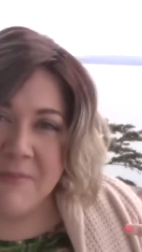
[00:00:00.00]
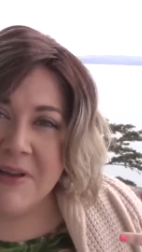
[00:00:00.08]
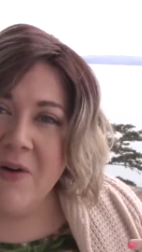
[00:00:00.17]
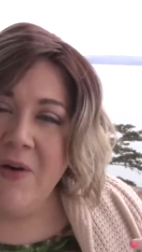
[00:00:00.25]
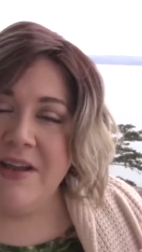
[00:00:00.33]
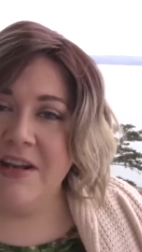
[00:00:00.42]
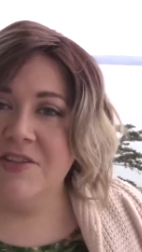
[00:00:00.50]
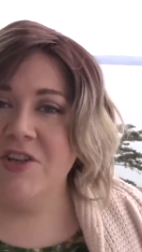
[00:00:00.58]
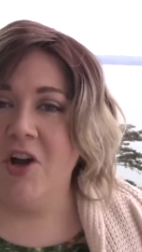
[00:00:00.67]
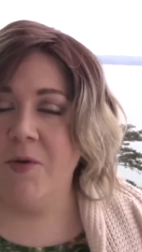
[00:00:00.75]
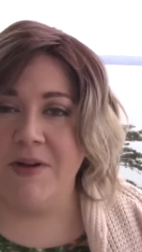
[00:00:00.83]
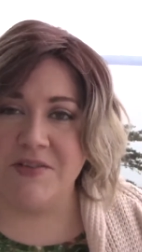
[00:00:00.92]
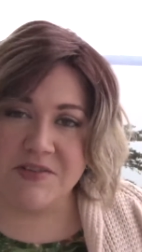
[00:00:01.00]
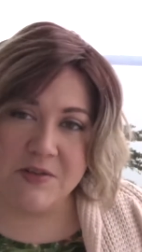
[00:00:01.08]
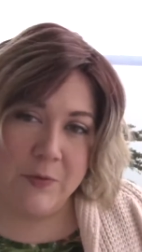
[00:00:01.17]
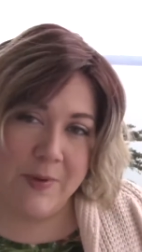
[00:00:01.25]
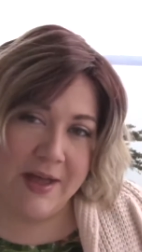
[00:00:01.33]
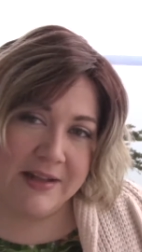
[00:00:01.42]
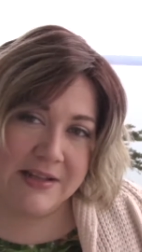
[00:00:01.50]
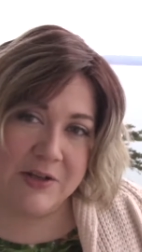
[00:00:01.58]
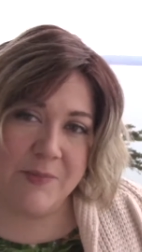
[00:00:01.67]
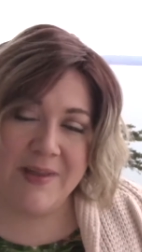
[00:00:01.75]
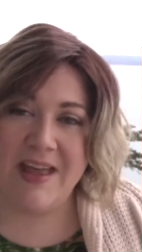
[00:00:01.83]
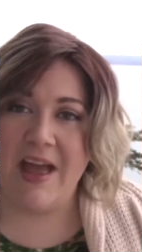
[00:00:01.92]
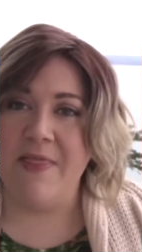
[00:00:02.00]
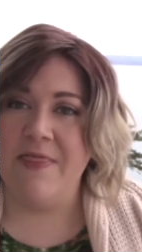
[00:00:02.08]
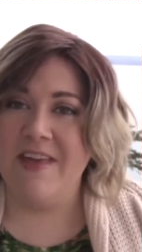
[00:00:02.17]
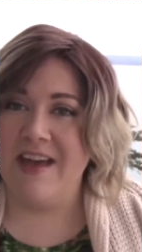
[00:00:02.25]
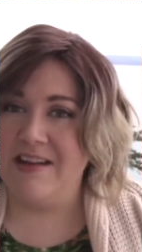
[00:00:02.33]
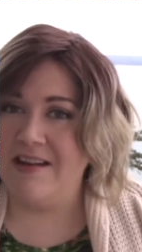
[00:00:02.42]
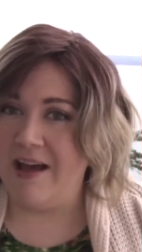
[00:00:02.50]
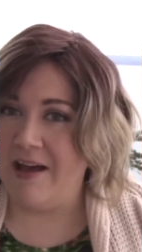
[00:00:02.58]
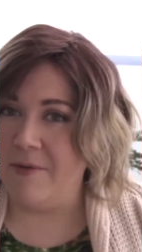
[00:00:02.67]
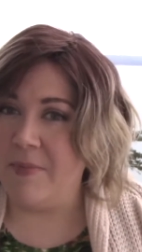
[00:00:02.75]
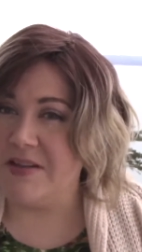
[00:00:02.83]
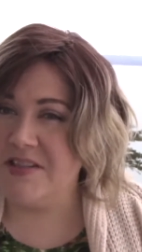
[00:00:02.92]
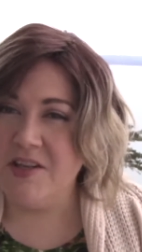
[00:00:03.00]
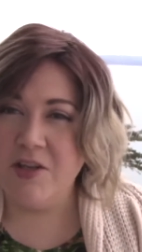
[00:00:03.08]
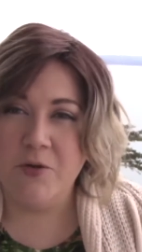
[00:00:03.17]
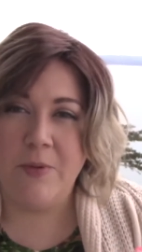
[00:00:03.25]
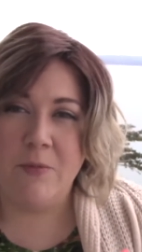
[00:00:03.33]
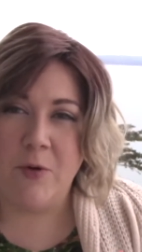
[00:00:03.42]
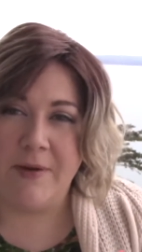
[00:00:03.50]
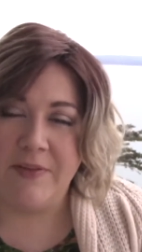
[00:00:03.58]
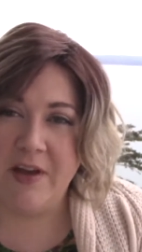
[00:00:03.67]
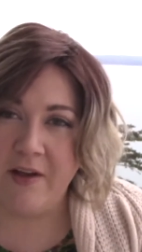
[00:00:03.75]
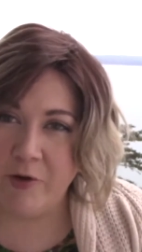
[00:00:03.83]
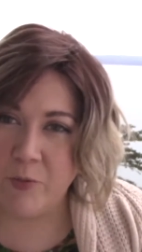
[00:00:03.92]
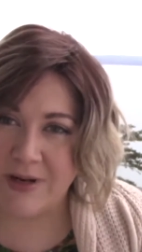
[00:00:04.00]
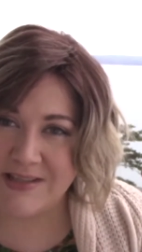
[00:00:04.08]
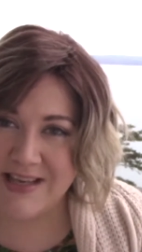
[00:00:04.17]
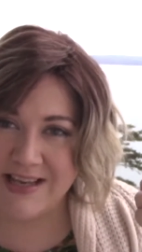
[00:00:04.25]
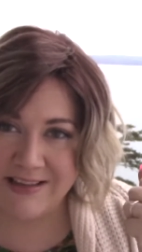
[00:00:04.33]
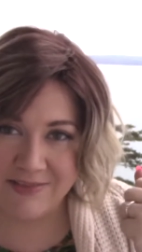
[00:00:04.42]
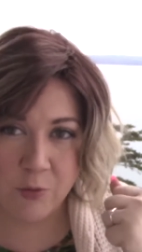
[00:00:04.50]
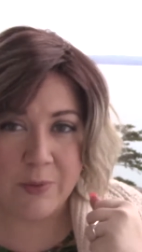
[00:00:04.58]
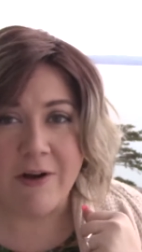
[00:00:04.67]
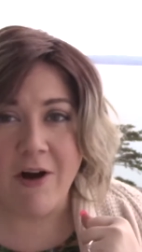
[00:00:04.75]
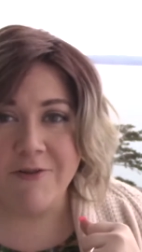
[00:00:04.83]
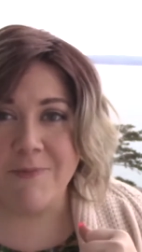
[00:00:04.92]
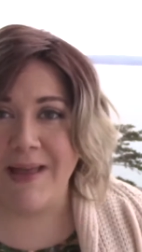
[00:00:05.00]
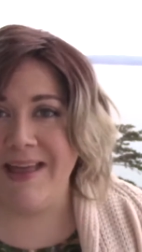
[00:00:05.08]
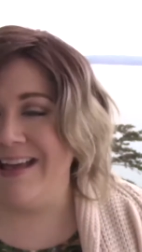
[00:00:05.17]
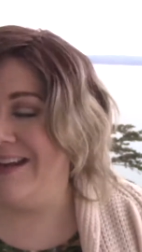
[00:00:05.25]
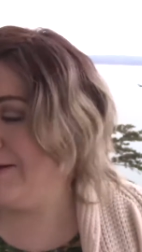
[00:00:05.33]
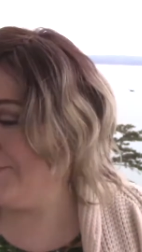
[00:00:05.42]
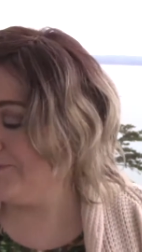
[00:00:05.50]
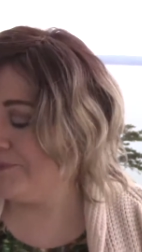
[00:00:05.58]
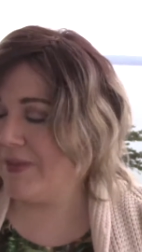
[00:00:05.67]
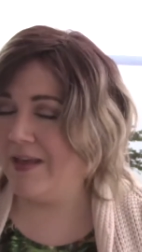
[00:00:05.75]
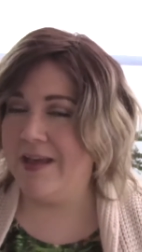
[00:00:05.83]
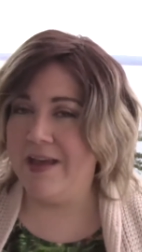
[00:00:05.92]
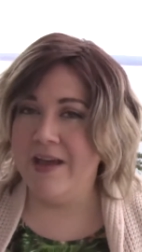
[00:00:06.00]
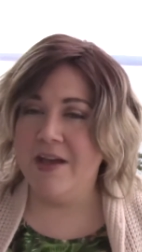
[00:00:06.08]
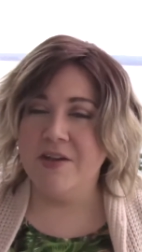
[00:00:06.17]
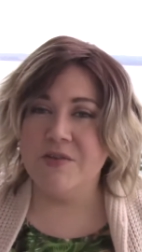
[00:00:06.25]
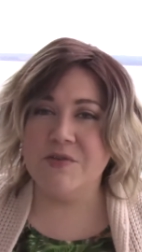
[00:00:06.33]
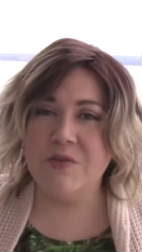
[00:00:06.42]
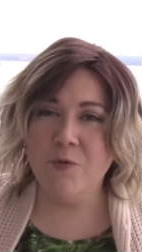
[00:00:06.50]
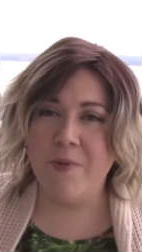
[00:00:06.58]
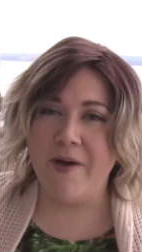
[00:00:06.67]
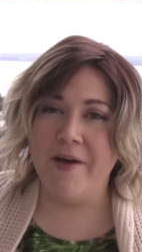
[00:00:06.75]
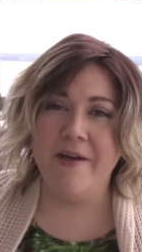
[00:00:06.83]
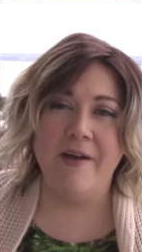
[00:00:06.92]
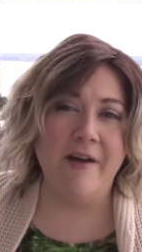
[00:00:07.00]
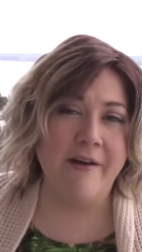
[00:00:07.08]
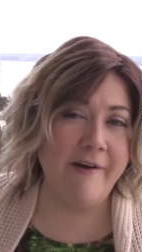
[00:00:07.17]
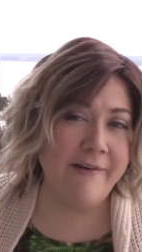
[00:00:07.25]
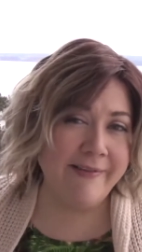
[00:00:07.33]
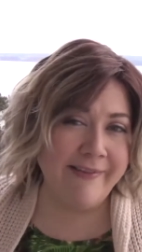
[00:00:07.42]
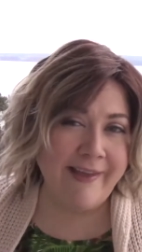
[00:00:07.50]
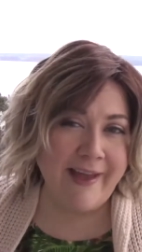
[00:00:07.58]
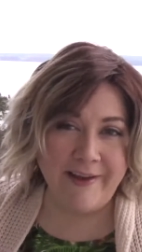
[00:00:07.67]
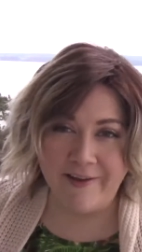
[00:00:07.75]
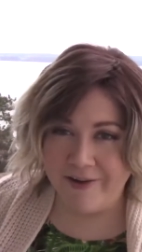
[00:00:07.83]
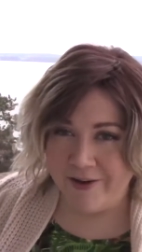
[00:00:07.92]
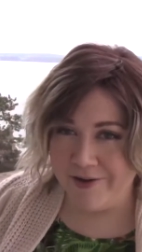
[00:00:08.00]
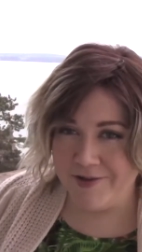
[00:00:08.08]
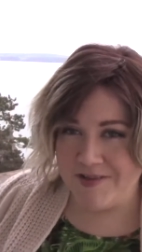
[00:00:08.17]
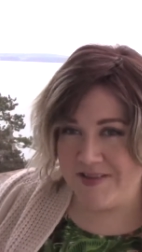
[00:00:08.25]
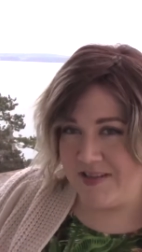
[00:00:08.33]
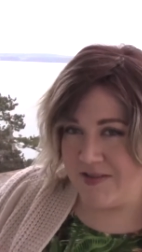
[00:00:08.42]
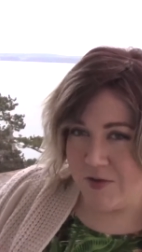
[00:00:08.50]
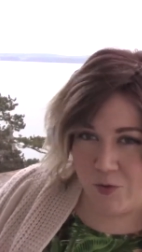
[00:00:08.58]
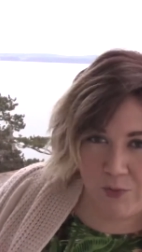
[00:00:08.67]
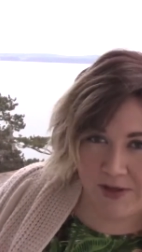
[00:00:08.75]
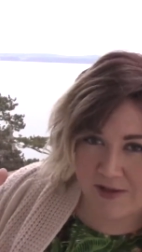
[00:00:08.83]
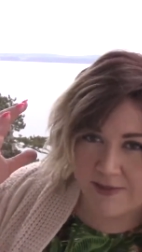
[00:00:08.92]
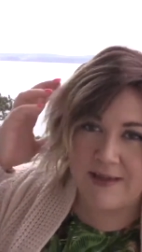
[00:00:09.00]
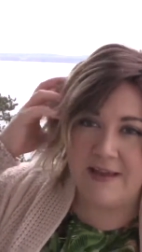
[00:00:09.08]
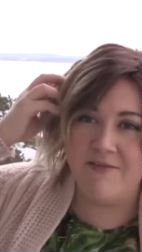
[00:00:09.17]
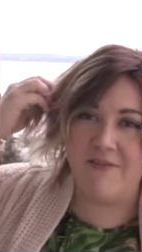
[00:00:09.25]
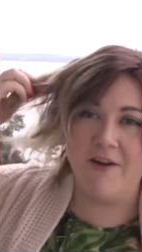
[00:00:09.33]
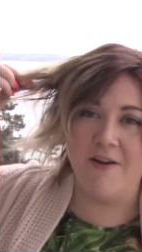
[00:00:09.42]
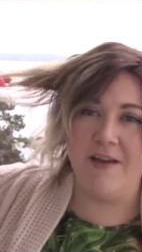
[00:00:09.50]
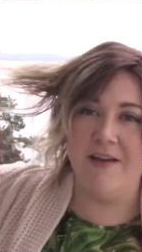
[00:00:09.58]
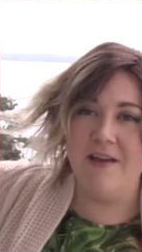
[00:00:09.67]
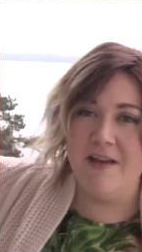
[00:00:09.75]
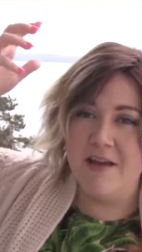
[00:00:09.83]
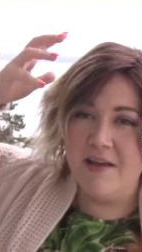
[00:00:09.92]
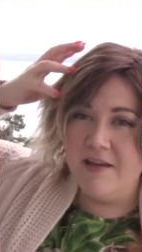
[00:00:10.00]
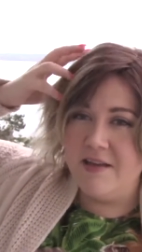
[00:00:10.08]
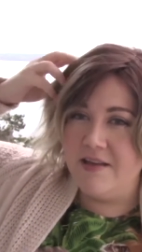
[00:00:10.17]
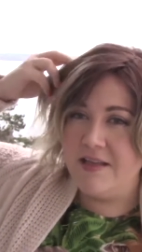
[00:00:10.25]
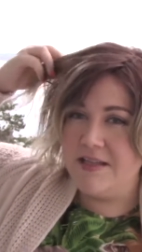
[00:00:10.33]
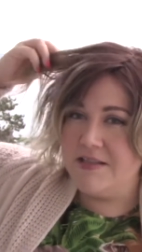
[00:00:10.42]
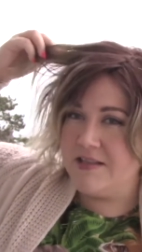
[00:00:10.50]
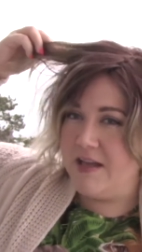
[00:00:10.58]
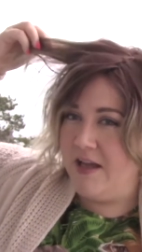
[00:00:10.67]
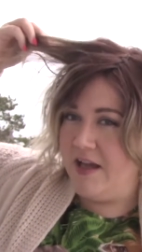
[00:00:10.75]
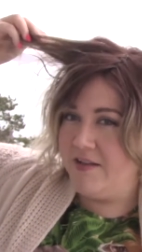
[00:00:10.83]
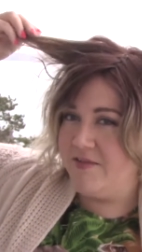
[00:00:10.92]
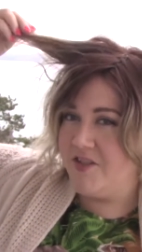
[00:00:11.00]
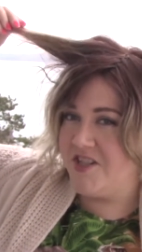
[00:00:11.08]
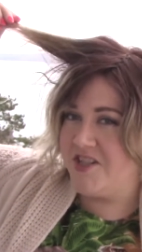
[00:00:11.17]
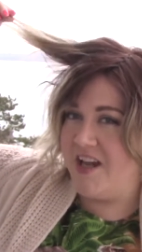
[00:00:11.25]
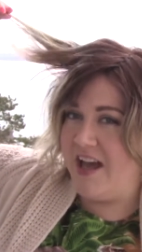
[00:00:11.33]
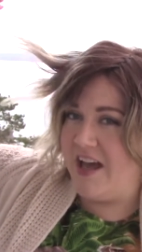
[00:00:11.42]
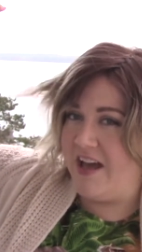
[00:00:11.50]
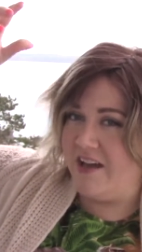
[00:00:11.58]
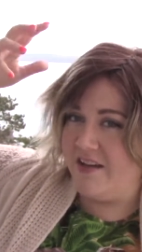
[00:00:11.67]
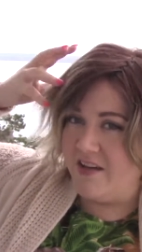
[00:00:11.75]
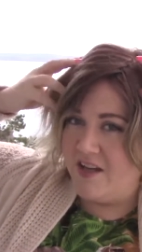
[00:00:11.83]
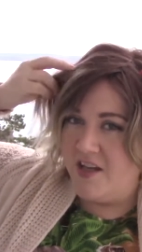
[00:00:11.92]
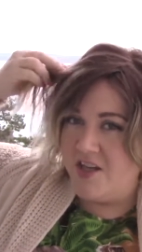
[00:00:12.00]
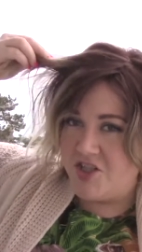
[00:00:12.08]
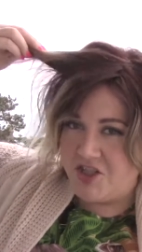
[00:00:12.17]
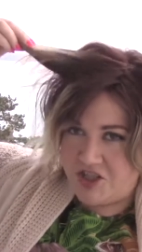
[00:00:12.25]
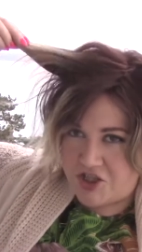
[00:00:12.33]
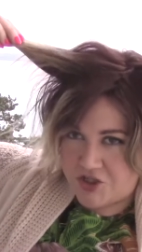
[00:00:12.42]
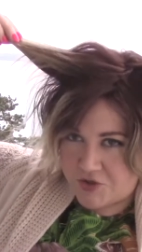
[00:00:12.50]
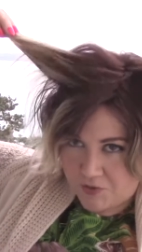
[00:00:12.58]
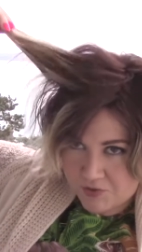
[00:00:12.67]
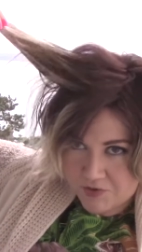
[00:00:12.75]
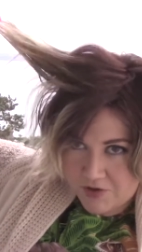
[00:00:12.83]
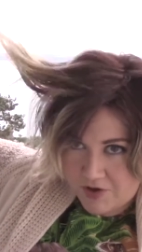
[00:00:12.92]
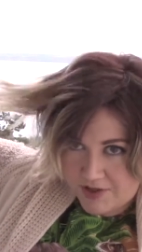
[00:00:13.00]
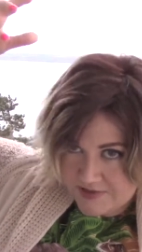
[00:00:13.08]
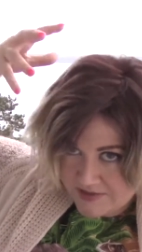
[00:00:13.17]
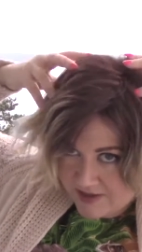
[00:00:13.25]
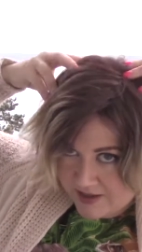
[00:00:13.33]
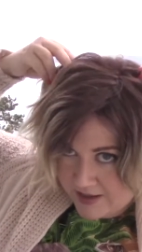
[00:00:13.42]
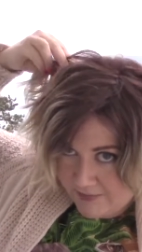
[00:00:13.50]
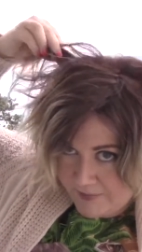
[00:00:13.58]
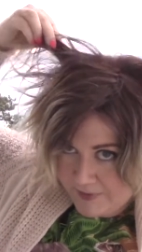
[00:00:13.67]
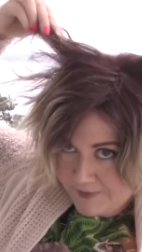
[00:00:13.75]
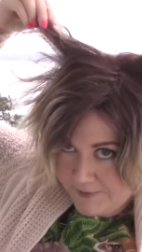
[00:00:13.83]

me go ahead and talk about Zuma a little bit, and then I'll tell you a little bit more about the color when I take the wig off my head. Zuma, unlike her sister wig, the Ivana, is kind of a shag. She's shorter on top